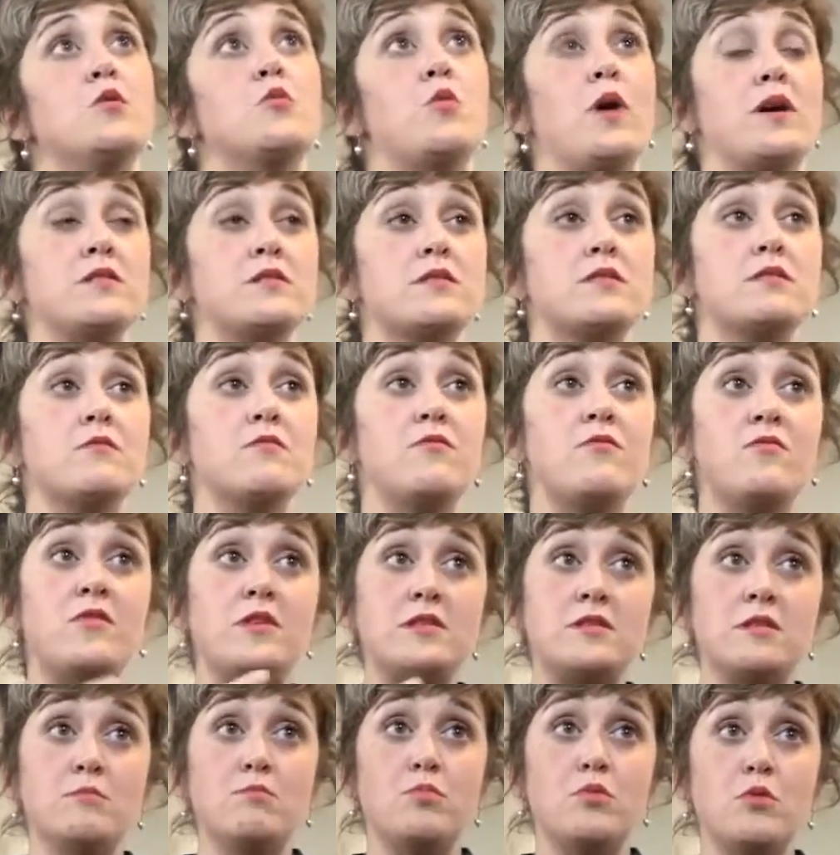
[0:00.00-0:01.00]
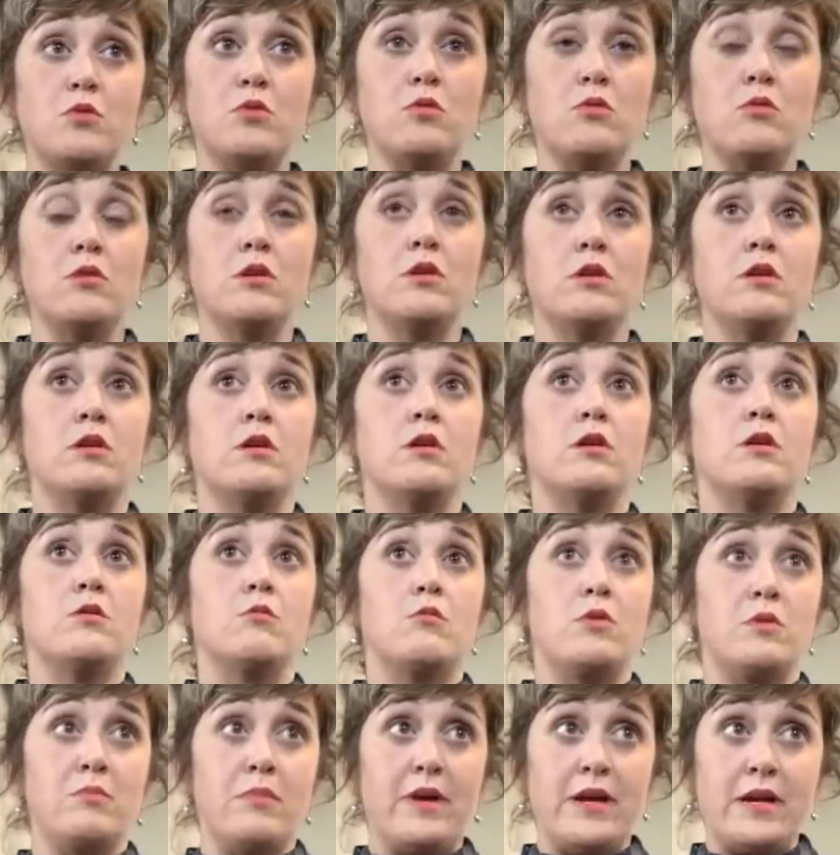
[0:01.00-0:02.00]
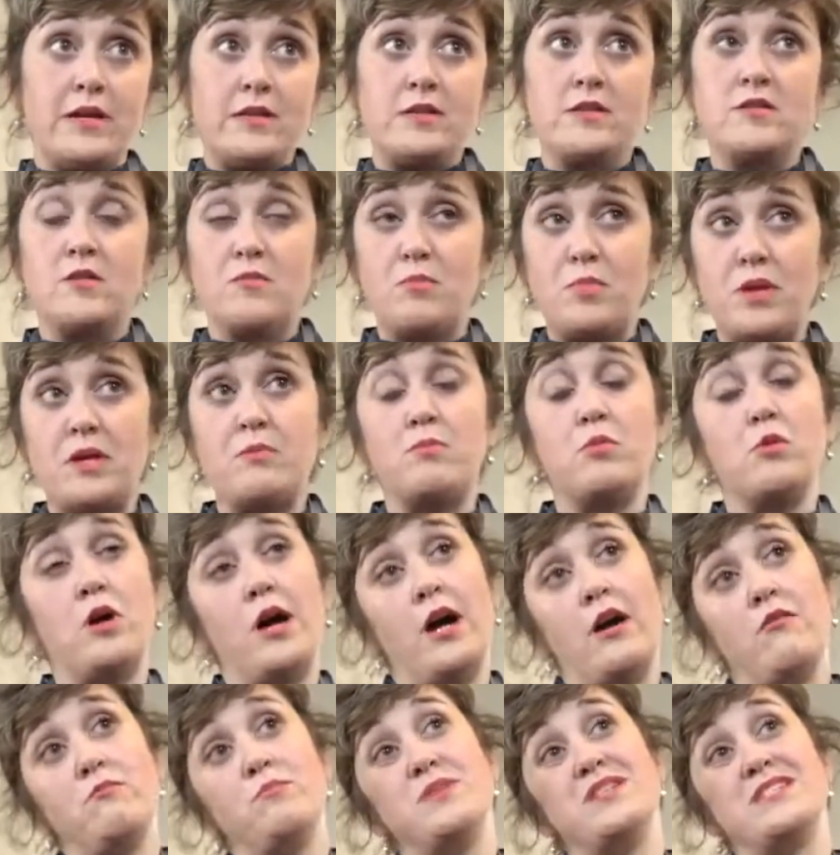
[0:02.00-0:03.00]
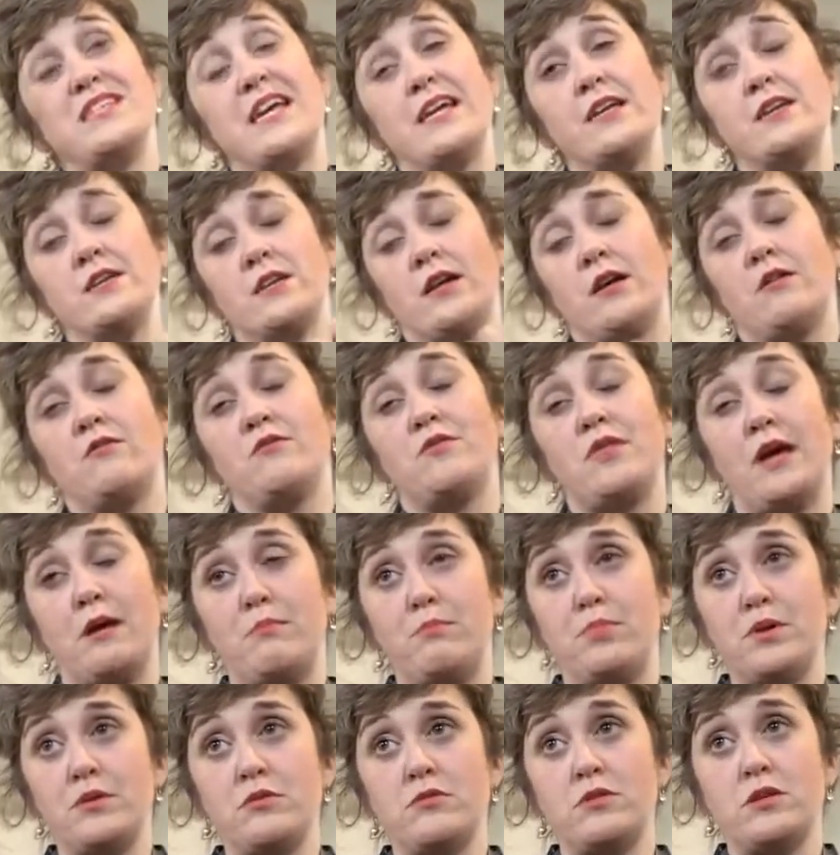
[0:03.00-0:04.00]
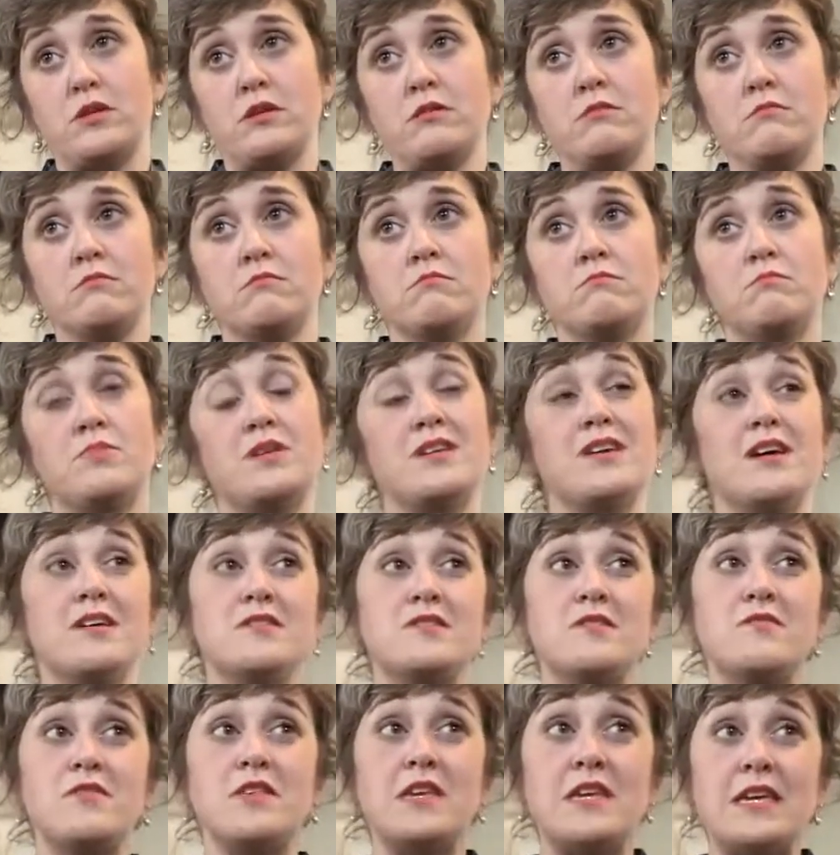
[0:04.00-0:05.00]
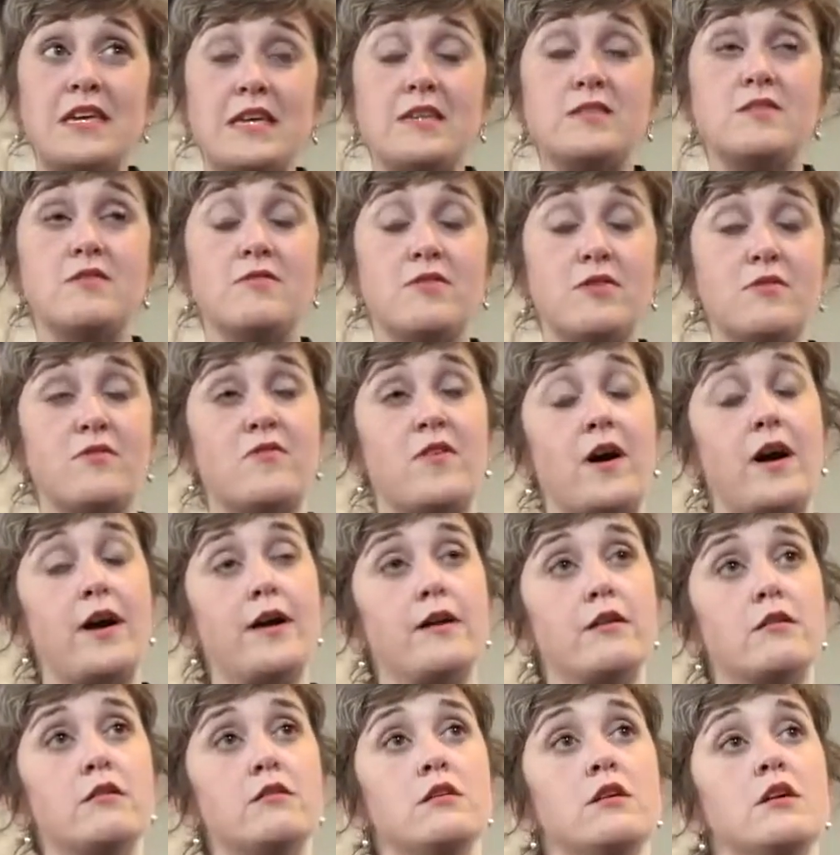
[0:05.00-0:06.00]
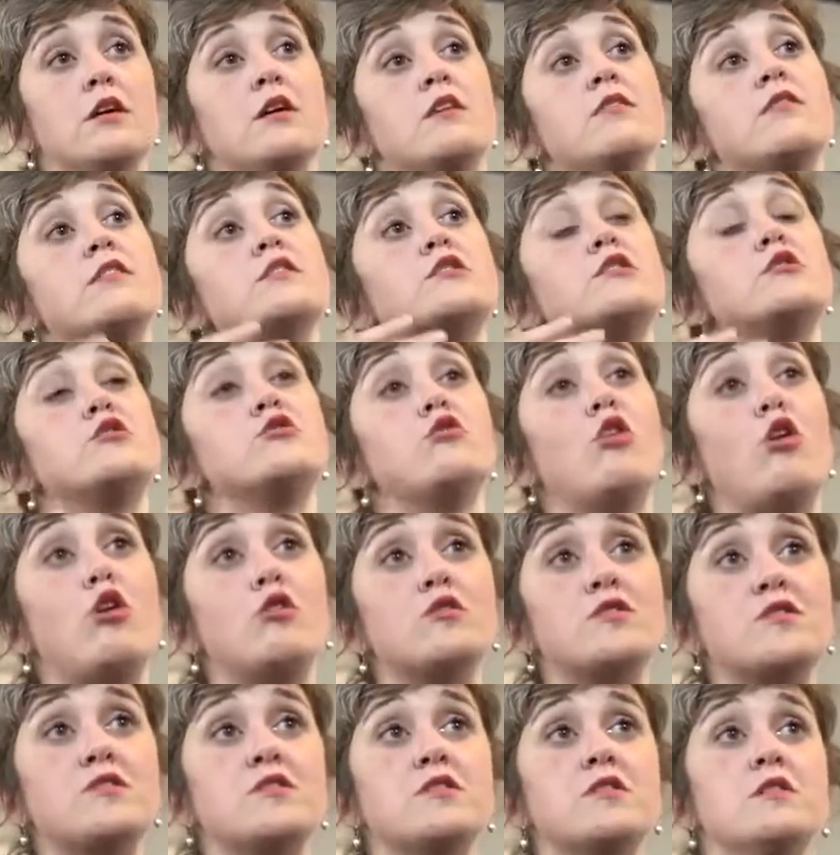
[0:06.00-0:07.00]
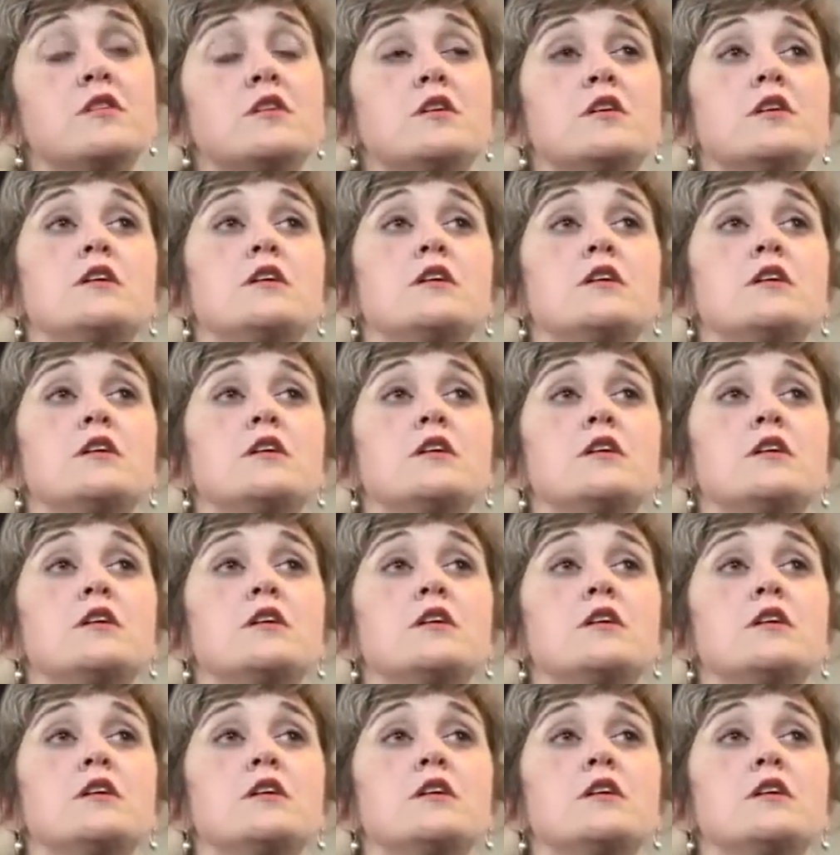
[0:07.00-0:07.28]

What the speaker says: whilst the visible remains of people have been taken out of that building, because of the heat of the fire, there's lots